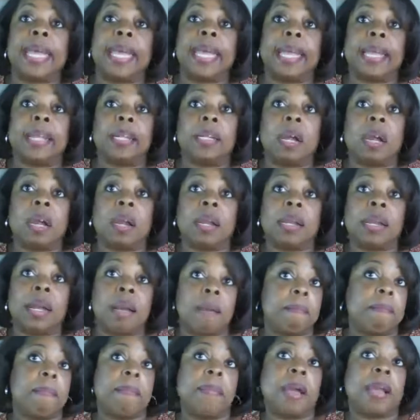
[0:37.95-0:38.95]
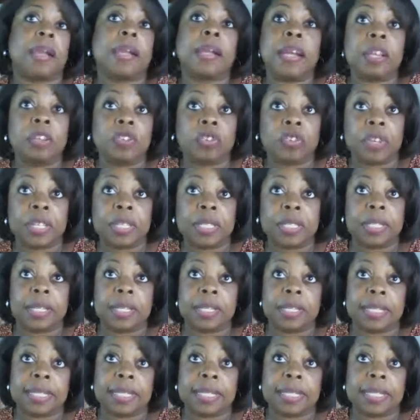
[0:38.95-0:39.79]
and our country is still